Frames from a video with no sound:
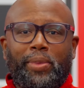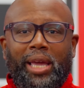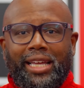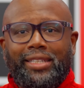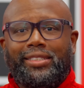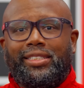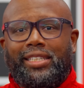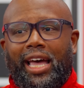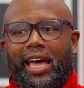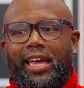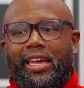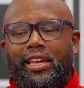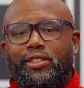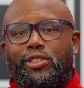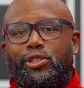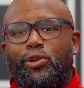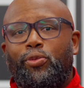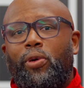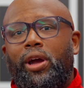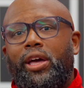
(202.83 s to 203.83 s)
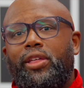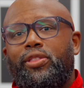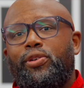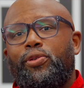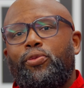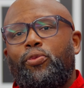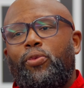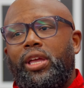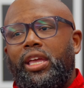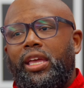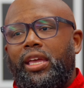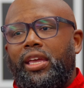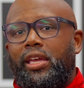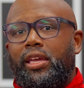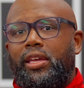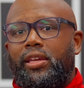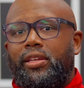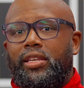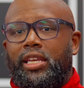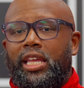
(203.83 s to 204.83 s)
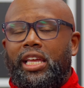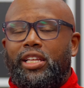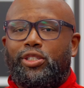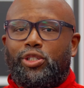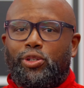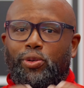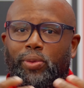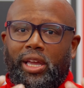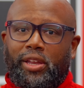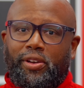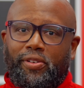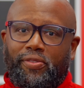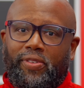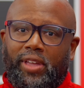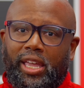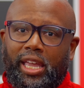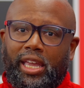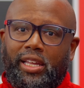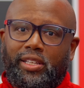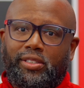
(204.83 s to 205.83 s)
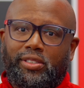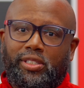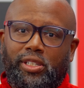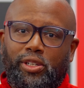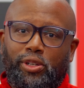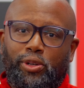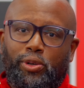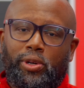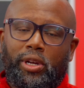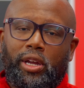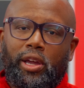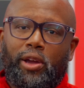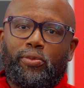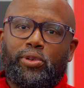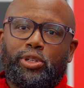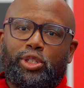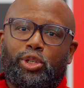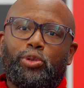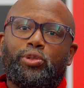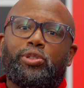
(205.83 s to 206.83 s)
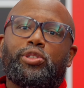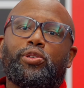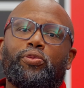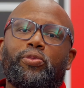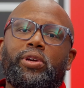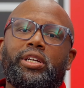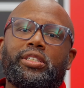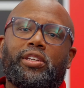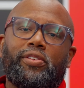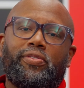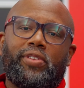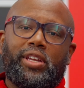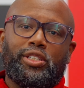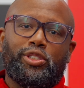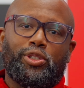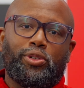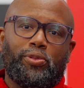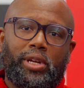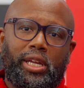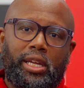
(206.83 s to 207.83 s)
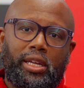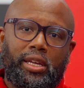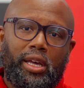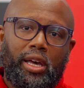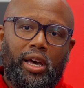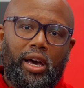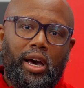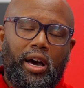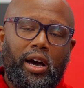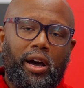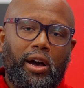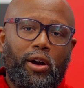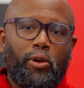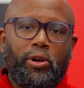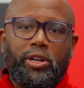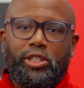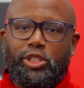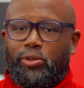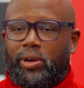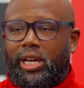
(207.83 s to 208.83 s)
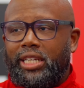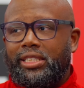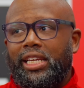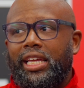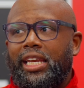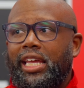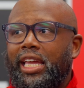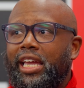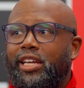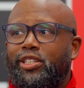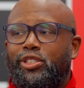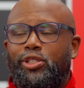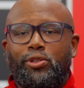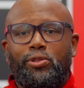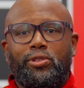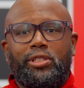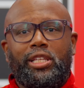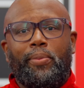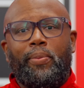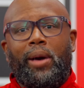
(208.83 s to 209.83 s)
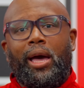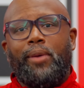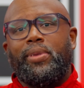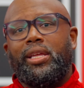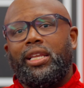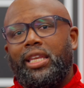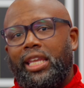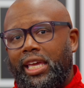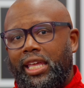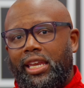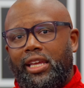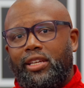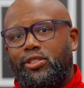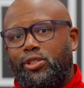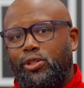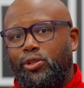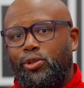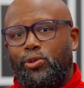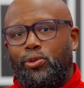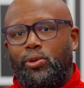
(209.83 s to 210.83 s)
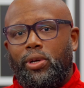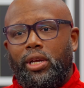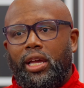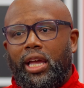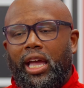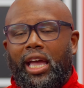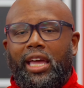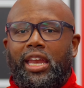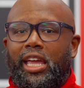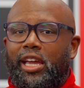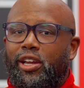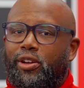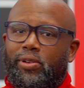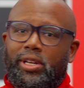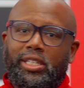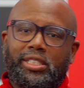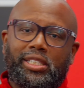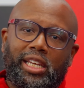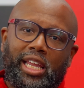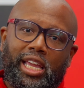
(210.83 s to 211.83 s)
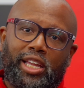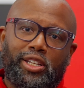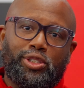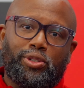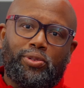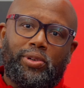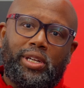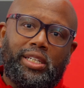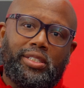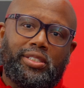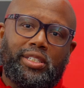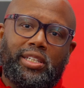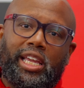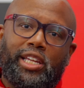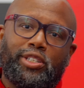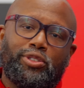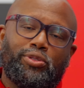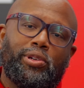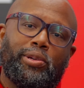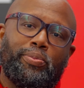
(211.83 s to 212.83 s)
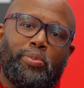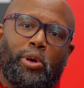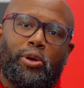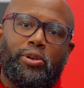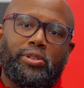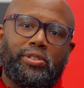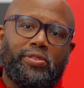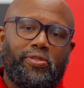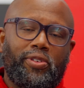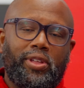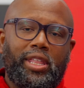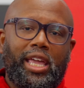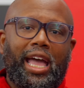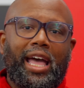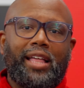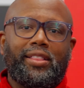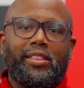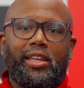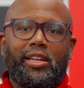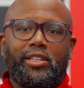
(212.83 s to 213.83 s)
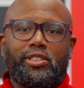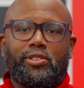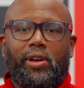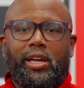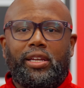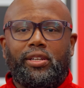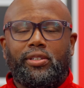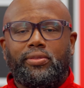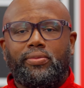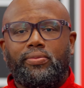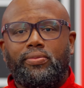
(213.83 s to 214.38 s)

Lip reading: insight into whether we need to intervene to reduce the risk of injury or address any issues that might be leading to an increase in injuries and injury burden for the athletic trainer.